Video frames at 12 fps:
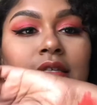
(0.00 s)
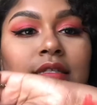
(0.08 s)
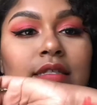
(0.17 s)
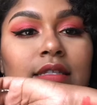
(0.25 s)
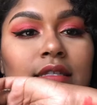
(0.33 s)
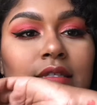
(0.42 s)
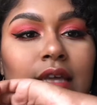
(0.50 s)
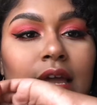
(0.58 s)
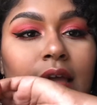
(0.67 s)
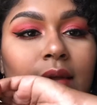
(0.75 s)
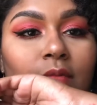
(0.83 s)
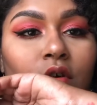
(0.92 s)
This is the
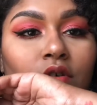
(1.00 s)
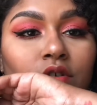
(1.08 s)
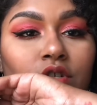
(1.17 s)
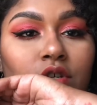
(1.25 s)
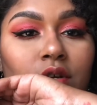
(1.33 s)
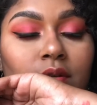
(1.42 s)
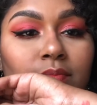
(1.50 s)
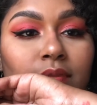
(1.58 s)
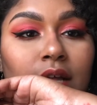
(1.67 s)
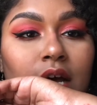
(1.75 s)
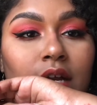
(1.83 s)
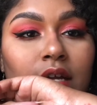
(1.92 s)
same ultra
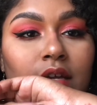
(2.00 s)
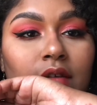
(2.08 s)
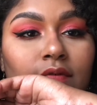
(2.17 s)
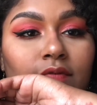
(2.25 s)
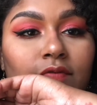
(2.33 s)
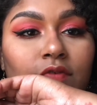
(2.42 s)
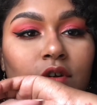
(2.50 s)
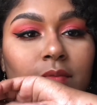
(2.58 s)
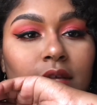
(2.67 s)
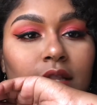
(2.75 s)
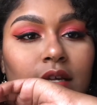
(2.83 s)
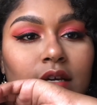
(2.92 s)
blotted
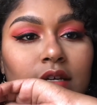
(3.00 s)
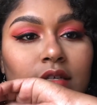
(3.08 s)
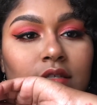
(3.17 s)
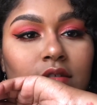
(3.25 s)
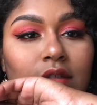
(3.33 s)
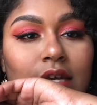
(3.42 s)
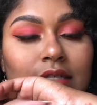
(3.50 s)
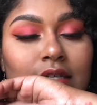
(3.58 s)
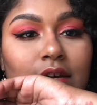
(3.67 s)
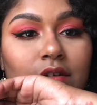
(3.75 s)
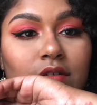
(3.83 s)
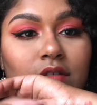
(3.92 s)
formula, so that's
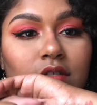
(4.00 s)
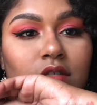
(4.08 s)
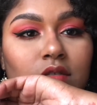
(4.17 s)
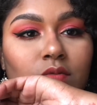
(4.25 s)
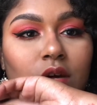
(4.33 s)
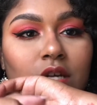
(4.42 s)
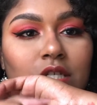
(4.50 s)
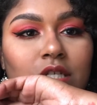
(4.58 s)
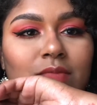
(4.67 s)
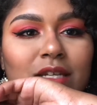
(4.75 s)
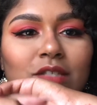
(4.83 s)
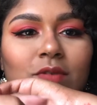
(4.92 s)
how it swatches.
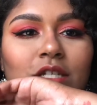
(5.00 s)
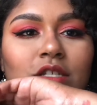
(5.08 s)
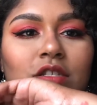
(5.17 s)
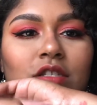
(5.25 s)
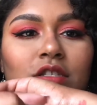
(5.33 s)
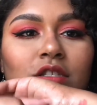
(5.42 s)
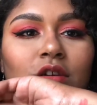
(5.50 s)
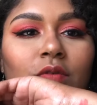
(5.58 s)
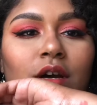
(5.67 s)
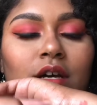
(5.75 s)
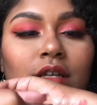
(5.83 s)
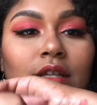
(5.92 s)
My swatches is so
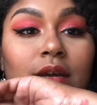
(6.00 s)
ugly.